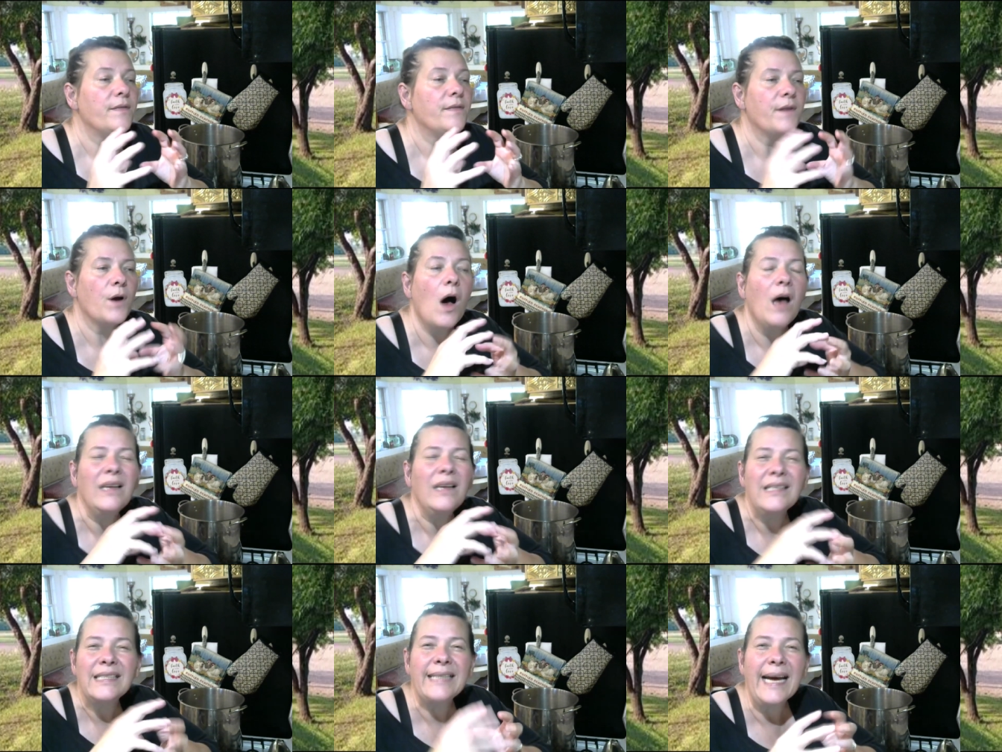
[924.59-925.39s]
They're
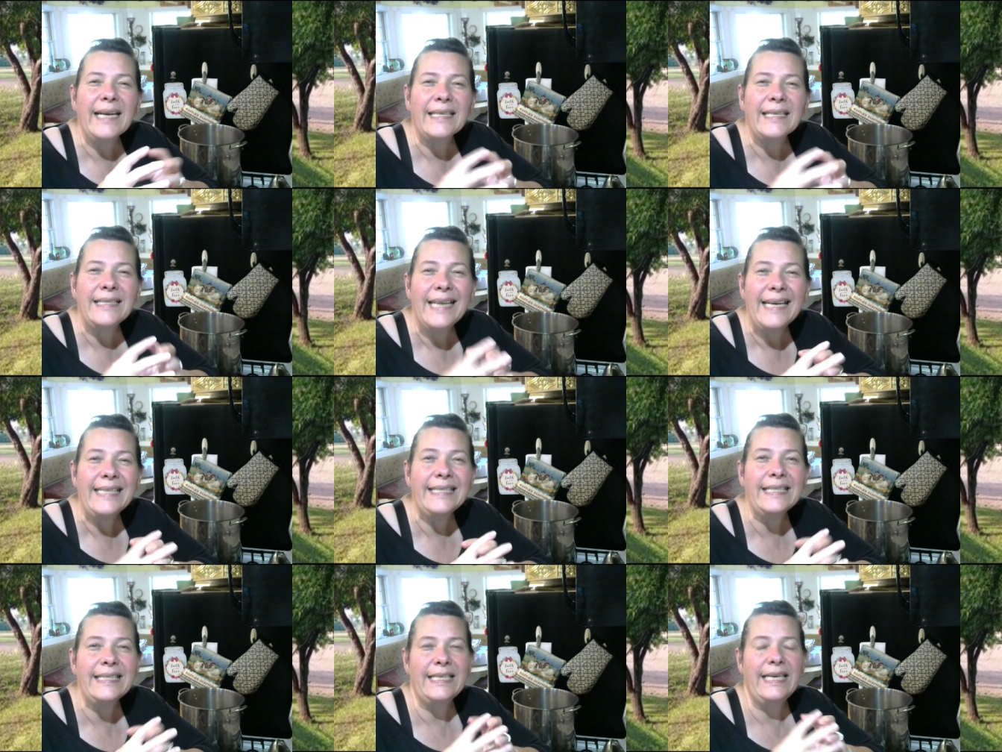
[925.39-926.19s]
all stacked
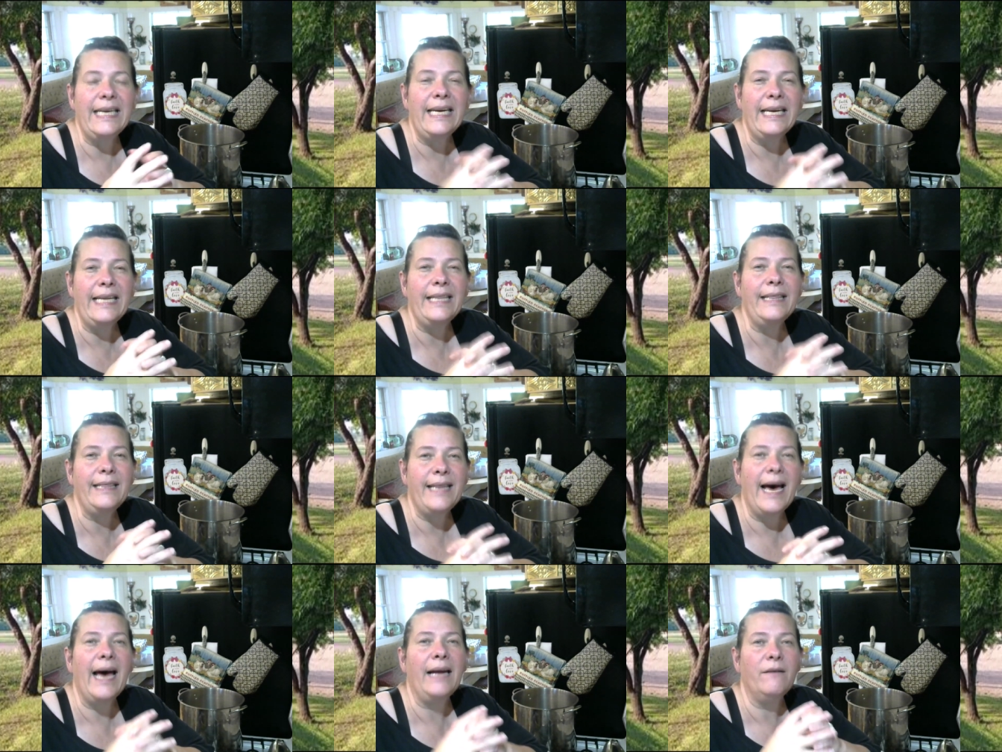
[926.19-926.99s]
nicely
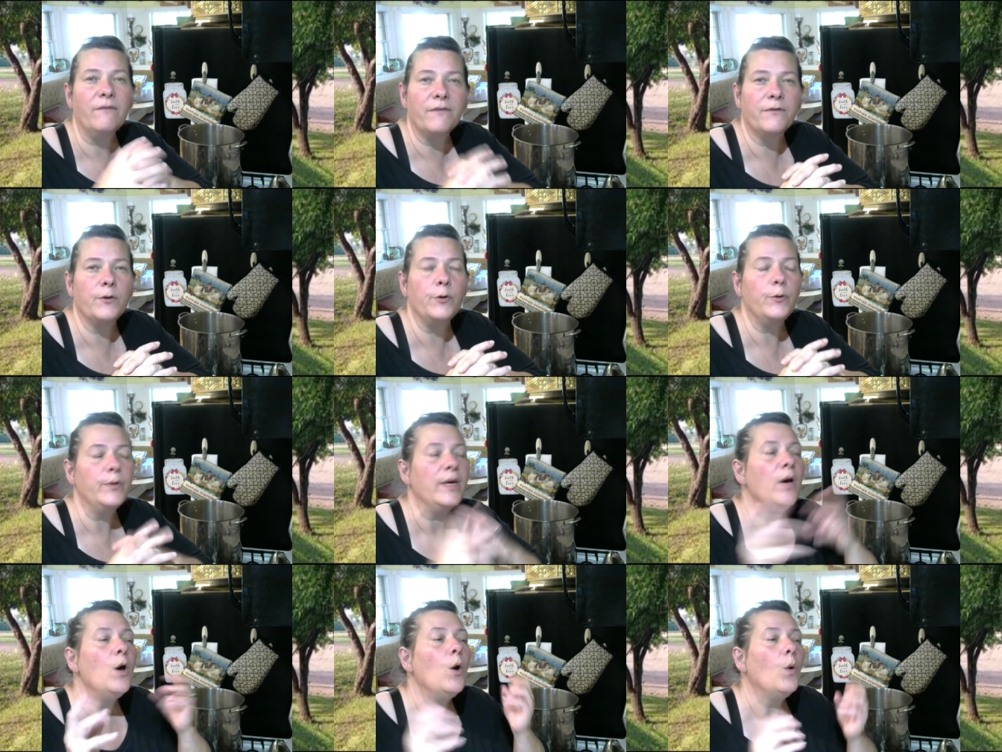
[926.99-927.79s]
in that fruit.